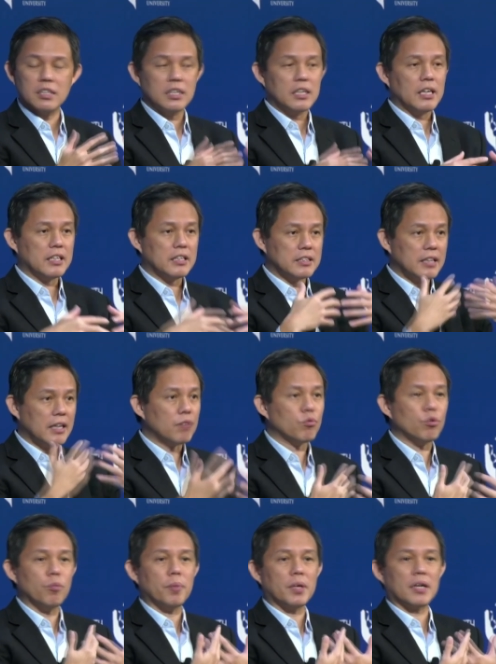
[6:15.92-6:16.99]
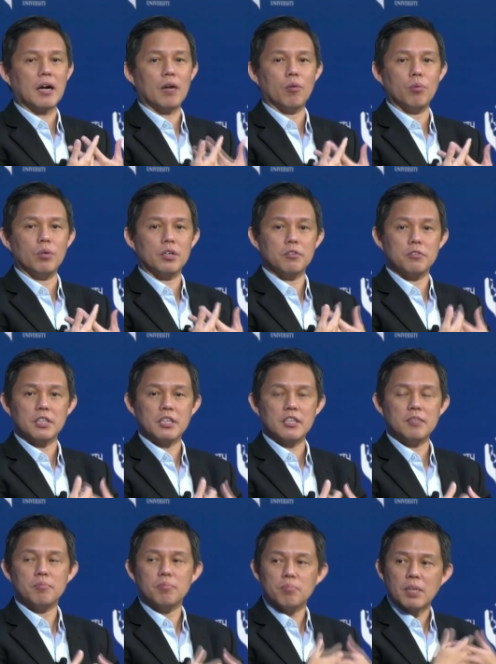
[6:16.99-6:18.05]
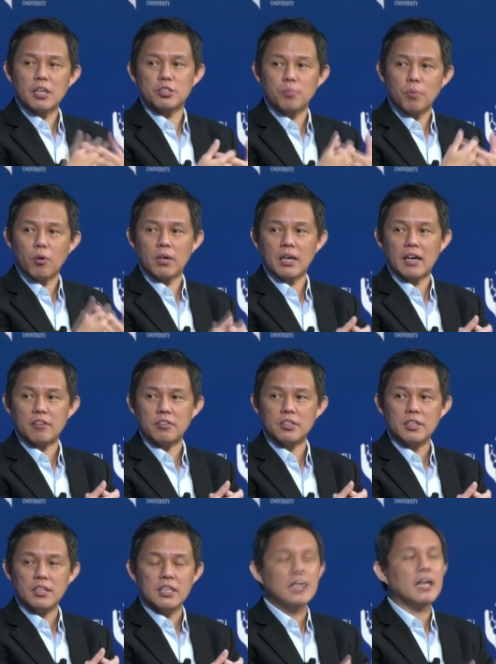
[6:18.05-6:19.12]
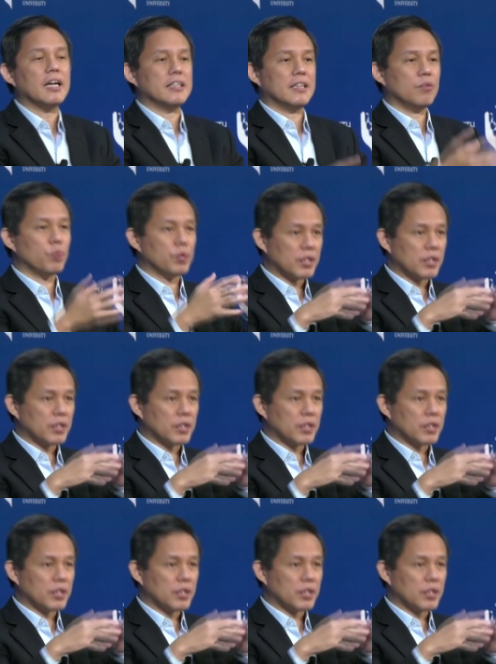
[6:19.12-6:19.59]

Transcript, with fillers: um, I think so far the vision sounds good. It's quite um,